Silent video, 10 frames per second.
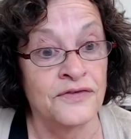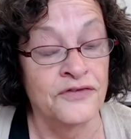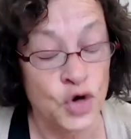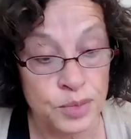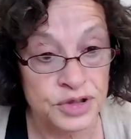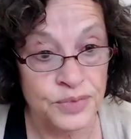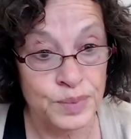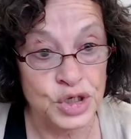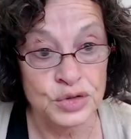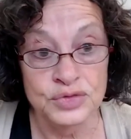verbal
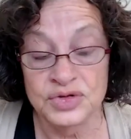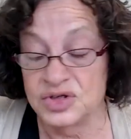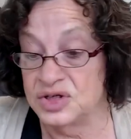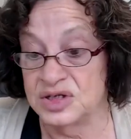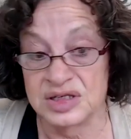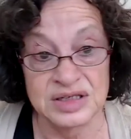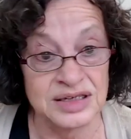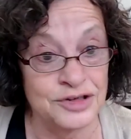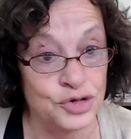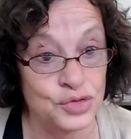abuse
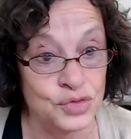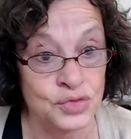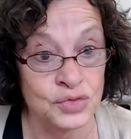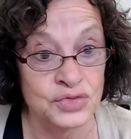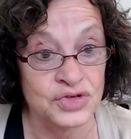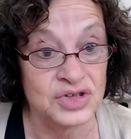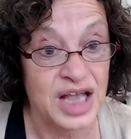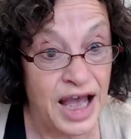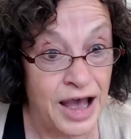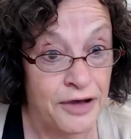to
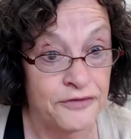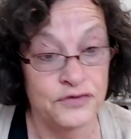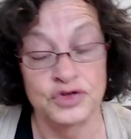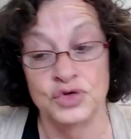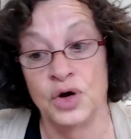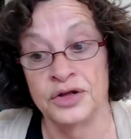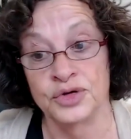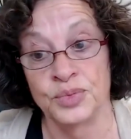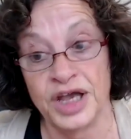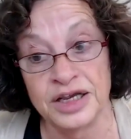staff, to
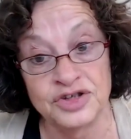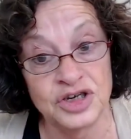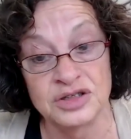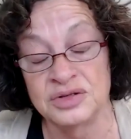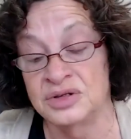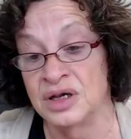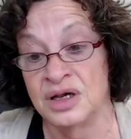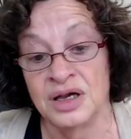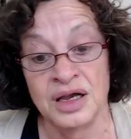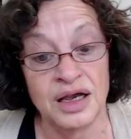other patients,
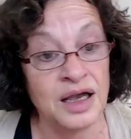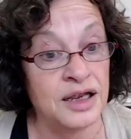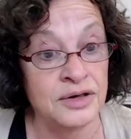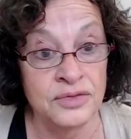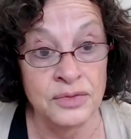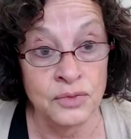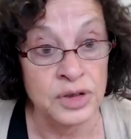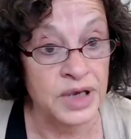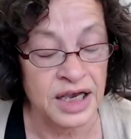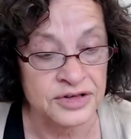and
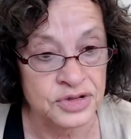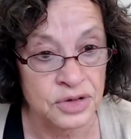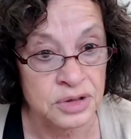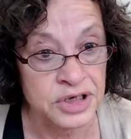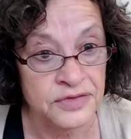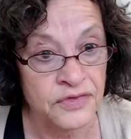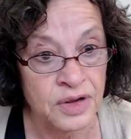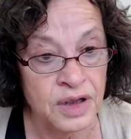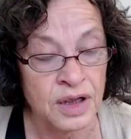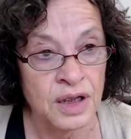we may ask you to leave.
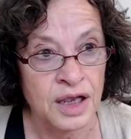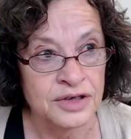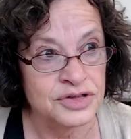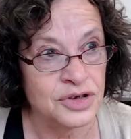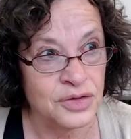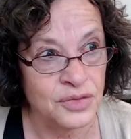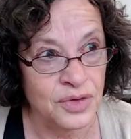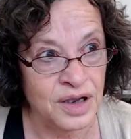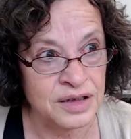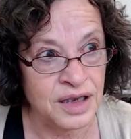
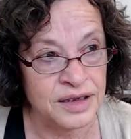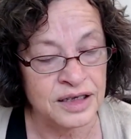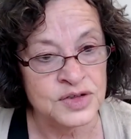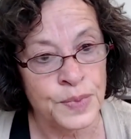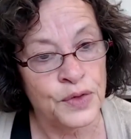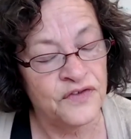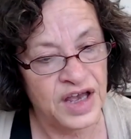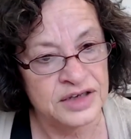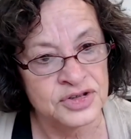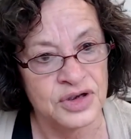So it's
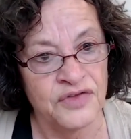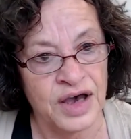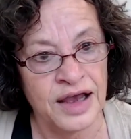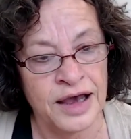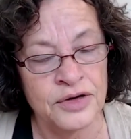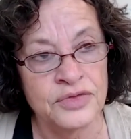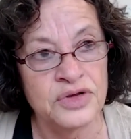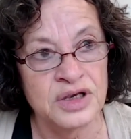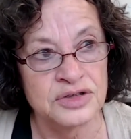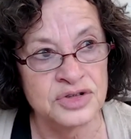pervasive. I don't
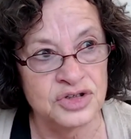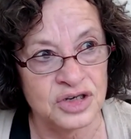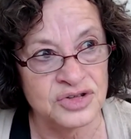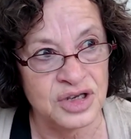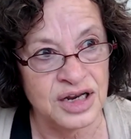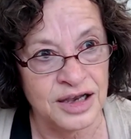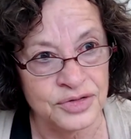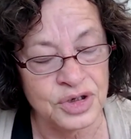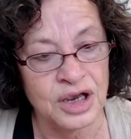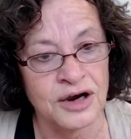think it's just in
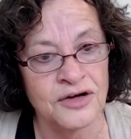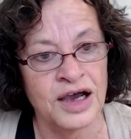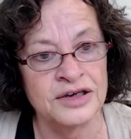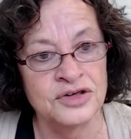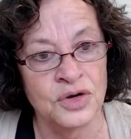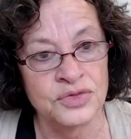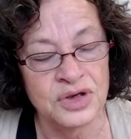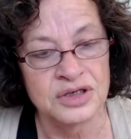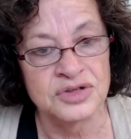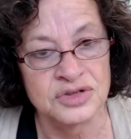healthcare. I don't
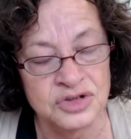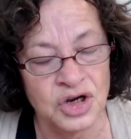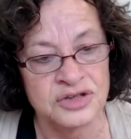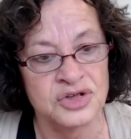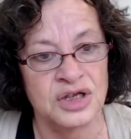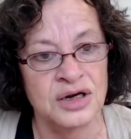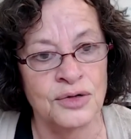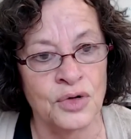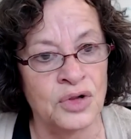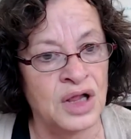think it's just in
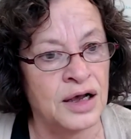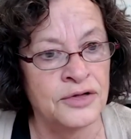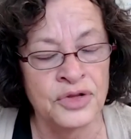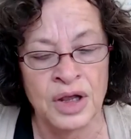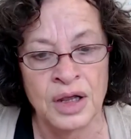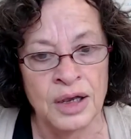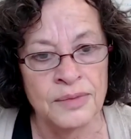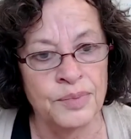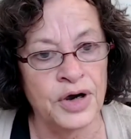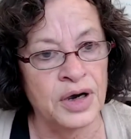oral health,
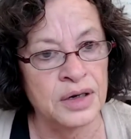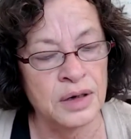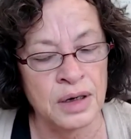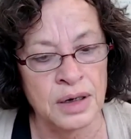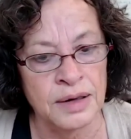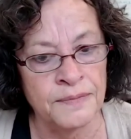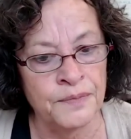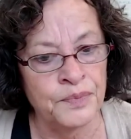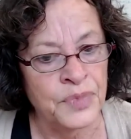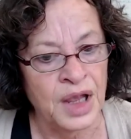but
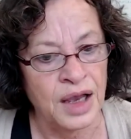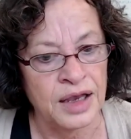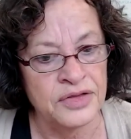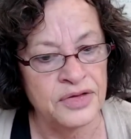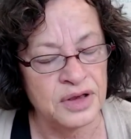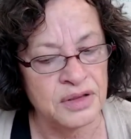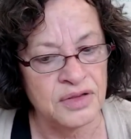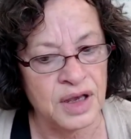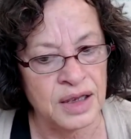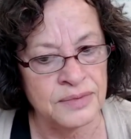I think
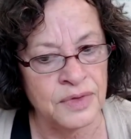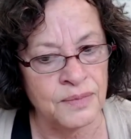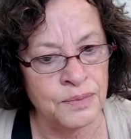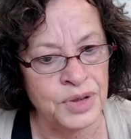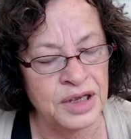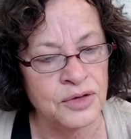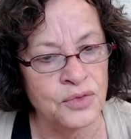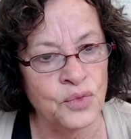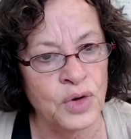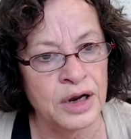that being
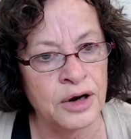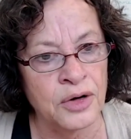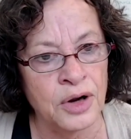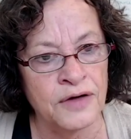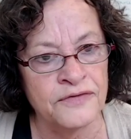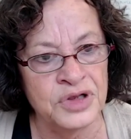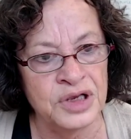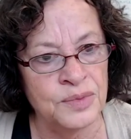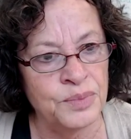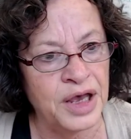aware of
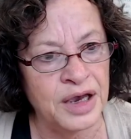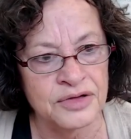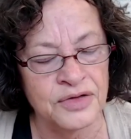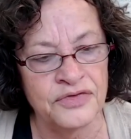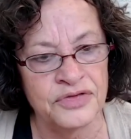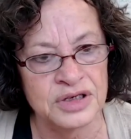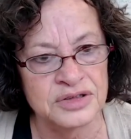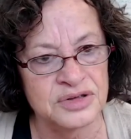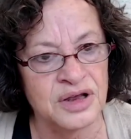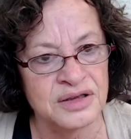the impact of
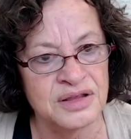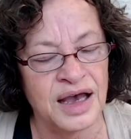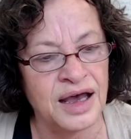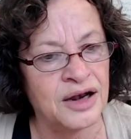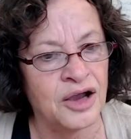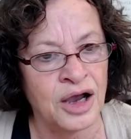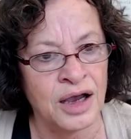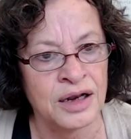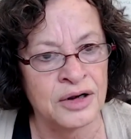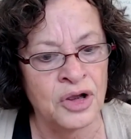things like that
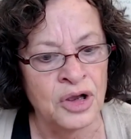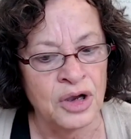on